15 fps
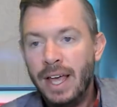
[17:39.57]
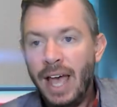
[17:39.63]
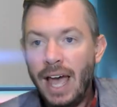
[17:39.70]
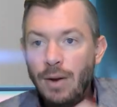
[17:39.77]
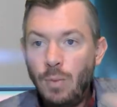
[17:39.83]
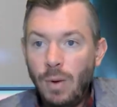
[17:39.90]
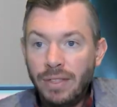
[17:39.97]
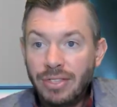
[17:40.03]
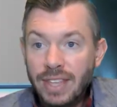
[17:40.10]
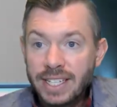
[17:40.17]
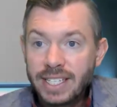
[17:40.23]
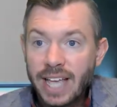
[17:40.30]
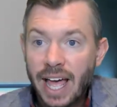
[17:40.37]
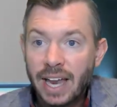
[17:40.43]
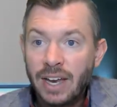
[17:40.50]
And with
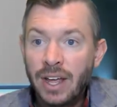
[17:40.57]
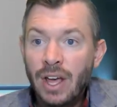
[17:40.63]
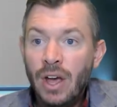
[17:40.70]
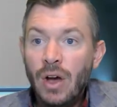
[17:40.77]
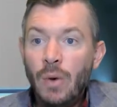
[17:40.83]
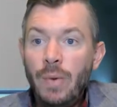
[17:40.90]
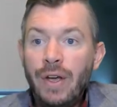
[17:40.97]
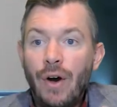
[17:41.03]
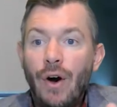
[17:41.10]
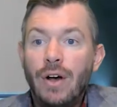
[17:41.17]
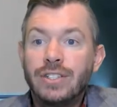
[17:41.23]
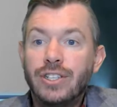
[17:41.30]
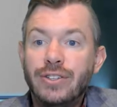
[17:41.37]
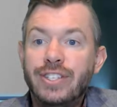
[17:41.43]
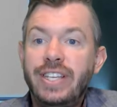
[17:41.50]
this end, we
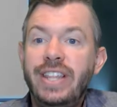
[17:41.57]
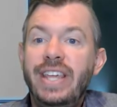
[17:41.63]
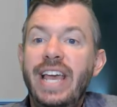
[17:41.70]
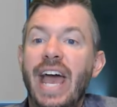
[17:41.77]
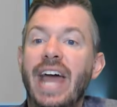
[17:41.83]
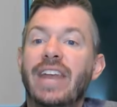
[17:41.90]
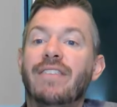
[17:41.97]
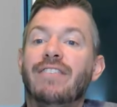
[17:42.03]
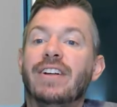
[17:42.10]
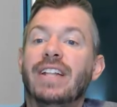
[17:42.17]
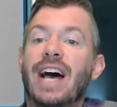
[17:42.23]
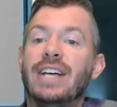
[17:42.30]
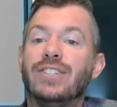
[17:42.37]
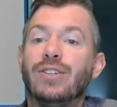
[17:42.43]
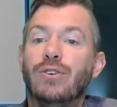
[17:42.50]
also see the end of
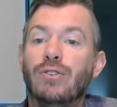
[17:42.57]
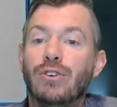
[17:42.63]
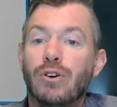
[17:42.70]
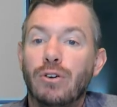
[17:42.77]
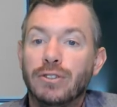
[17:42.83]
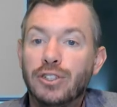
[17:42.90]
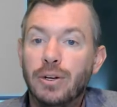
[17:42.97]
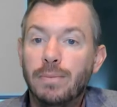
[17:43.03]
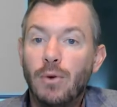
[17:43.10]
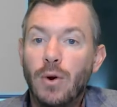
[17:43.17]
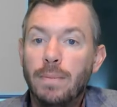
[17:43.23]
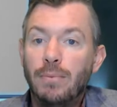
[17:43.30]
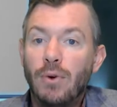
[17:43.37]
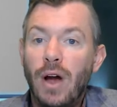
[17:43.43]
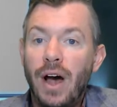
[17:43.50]
classical culture
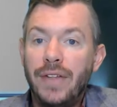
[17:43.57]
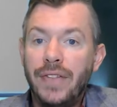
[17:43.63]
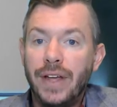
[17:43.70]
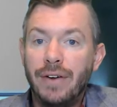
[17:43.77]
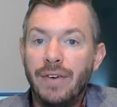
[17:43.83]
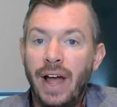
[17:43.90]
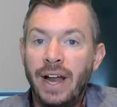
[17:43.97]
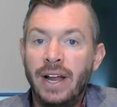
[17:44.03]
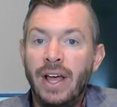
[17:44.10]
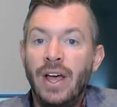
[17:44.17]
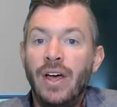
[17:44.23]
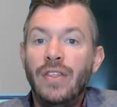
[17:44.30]
more broadly, right?